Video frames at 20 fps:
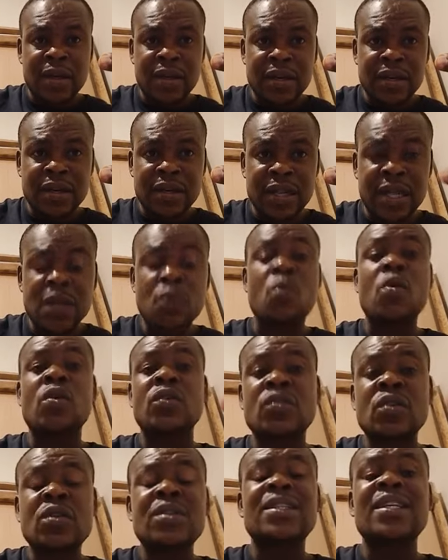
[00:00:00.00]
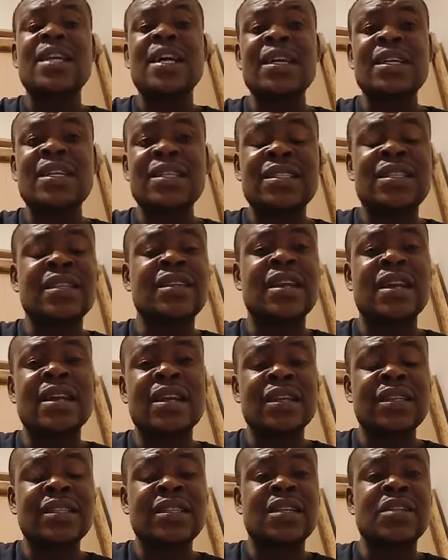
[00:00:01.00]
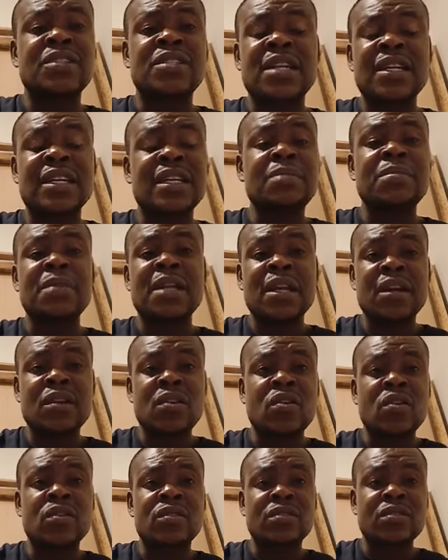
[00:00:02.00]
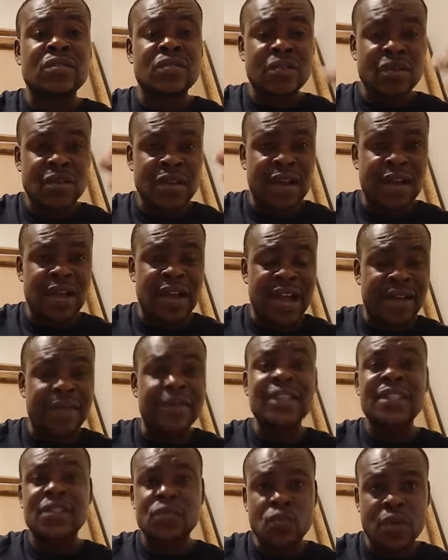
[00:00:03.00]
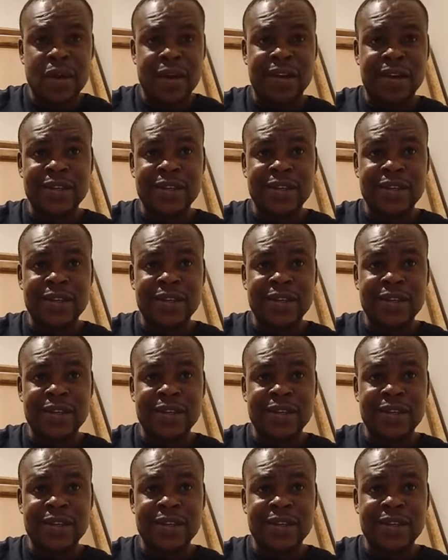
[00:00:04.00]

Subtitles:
he was under international criminal court arrest warrant.